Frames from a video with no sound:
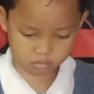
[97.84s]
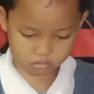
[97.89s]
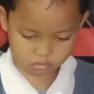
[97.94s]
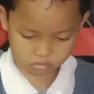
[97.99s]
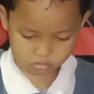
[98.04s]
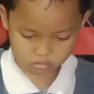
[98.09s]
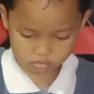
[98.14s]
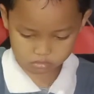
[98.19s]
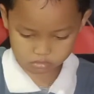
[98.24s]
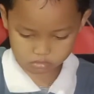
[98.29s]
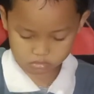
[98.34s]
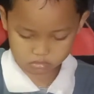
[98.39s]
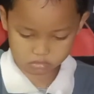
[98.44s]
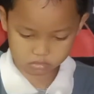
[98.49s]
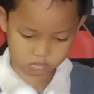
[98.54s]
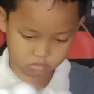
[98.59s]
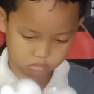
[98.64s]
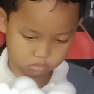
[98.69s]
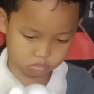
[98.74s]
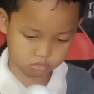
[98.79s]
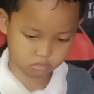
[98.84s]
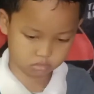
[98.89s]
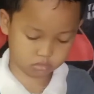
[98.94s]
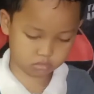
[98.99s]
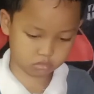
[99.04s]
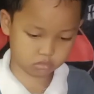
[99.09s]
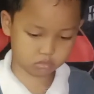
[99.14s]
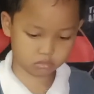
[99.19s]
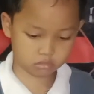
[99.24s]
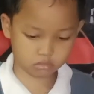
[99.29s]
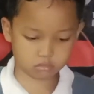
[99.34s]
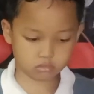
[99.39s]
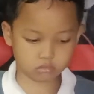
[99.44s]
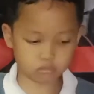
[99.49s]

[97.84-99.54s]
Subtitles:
No one is speaking in this clip.